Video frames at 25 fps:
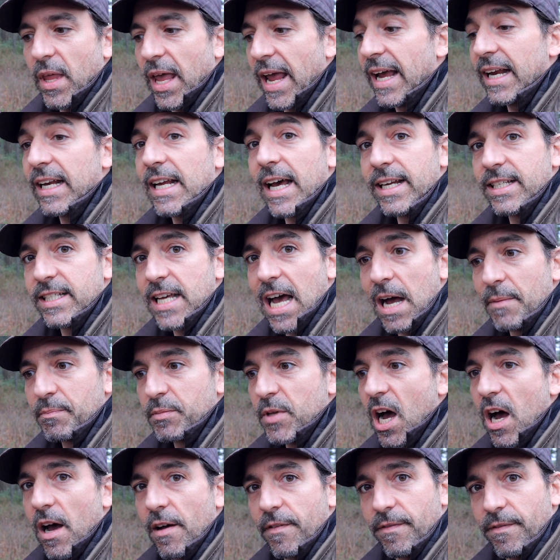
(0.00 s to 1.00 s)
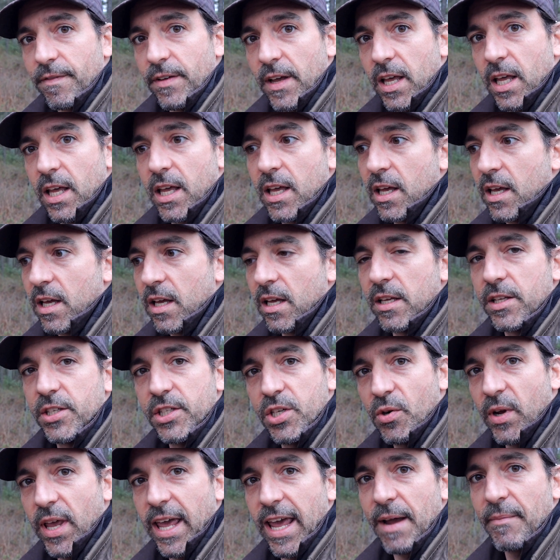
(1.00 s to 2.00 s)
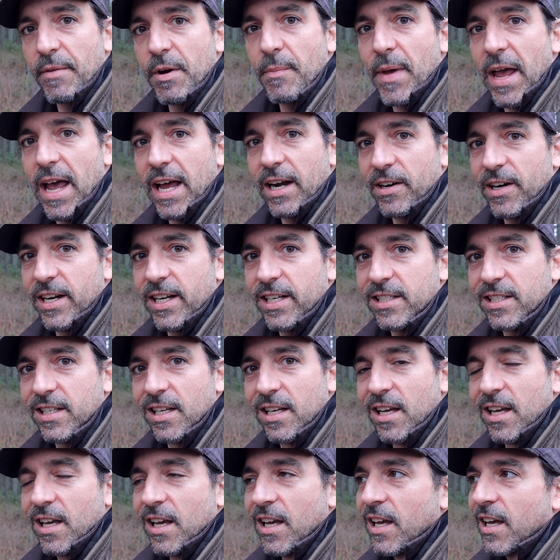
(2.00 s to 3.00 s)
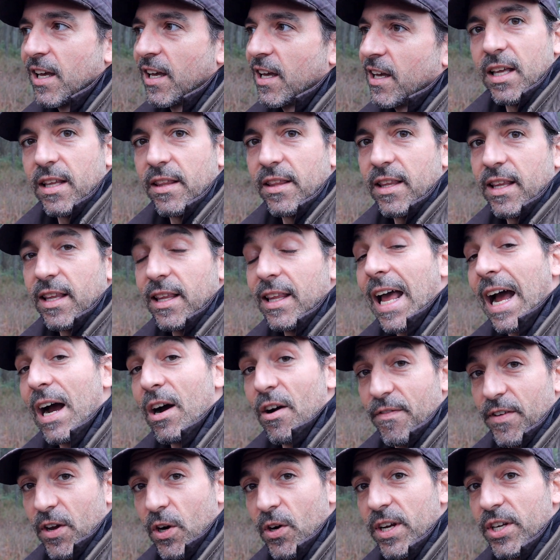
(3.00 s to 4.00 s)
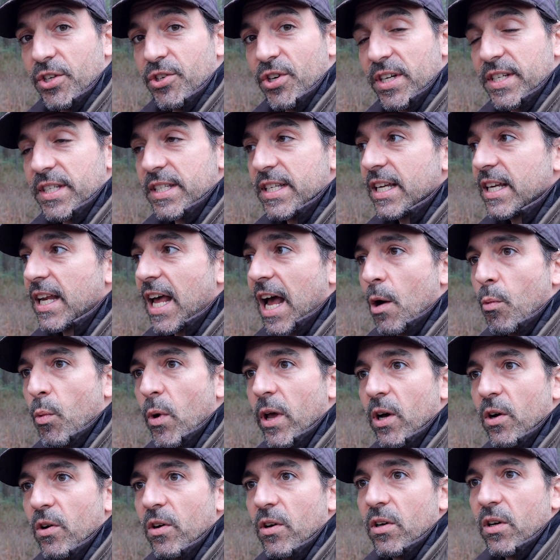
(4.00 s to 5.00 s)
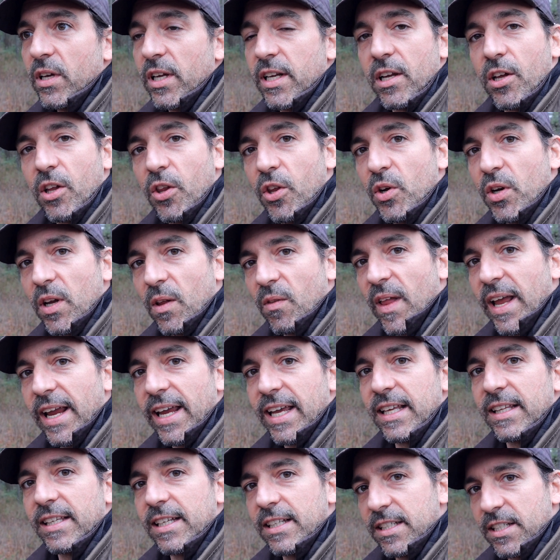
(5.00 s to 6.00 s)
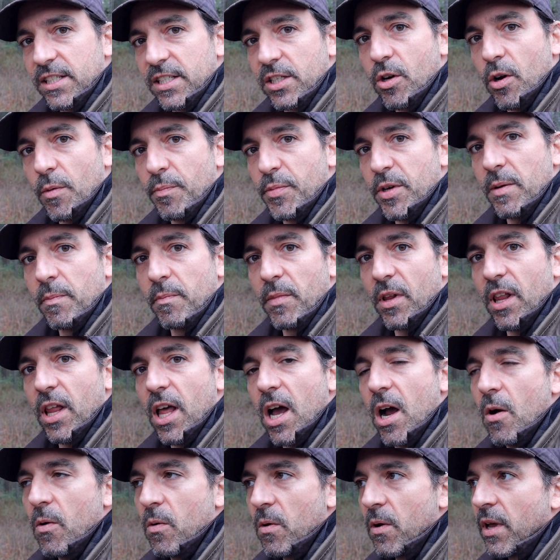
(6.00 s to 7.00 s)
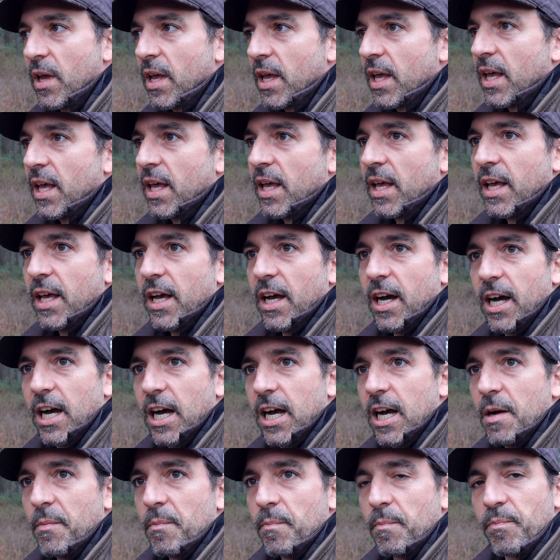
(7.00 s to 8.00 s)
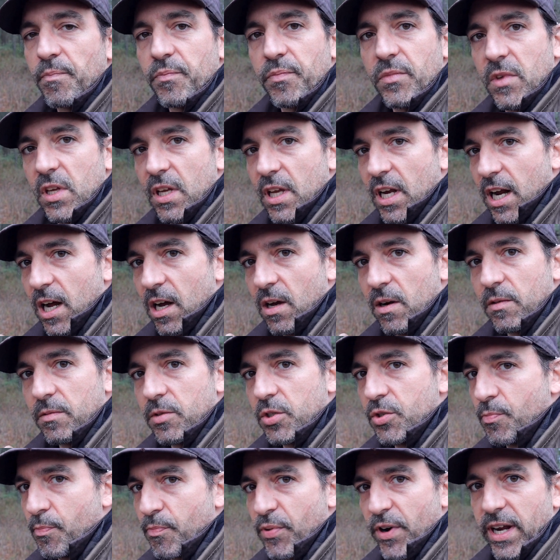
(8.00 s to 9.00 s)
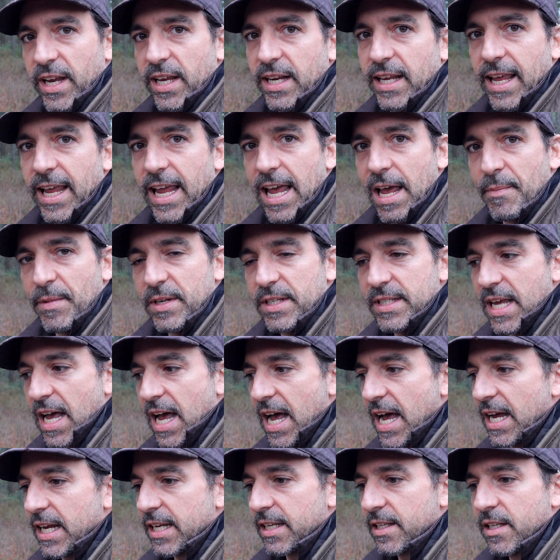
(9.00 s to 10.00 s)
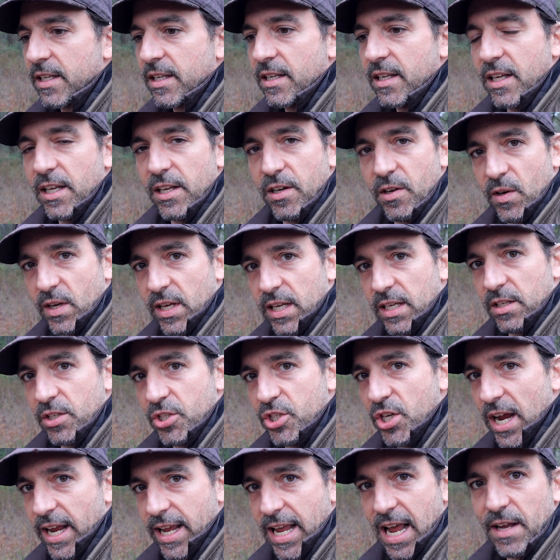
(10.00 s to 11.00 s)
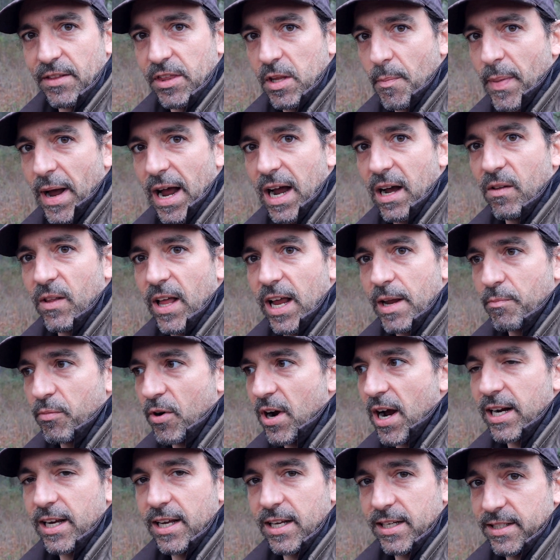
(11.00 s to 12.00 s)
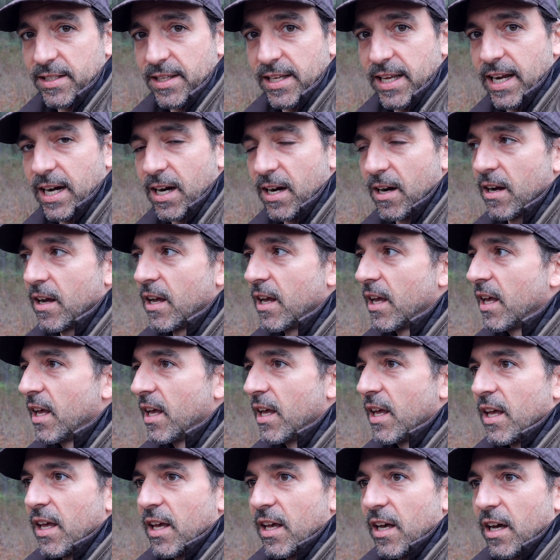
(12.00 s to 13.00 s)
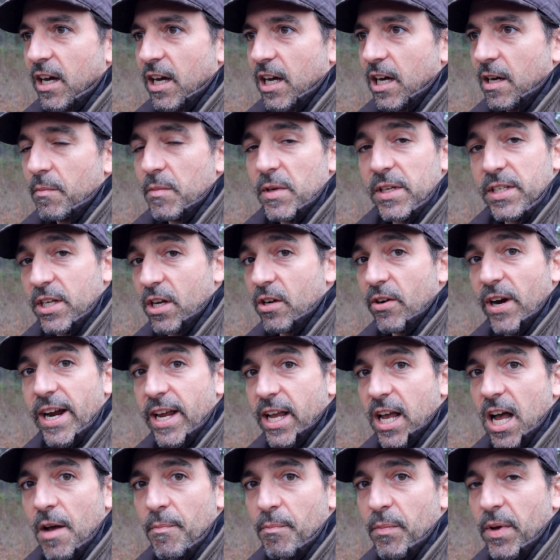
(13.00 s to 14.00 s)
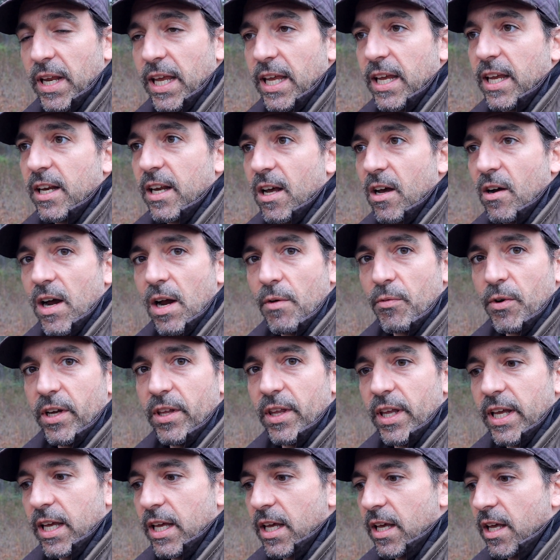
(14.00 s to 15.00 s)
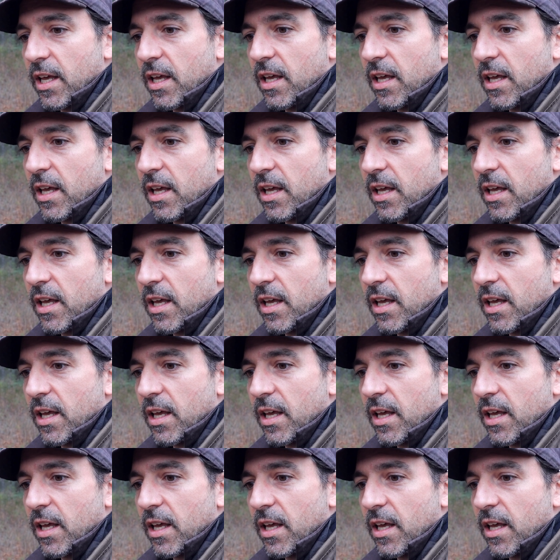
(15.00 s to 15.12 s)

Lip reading: I topped off 2 camera batteries. Now, if you're interested, I will include a link in the description below. You know, bring you to Amazon, and you can check out the BioLite products there. It's a great company, you know, I really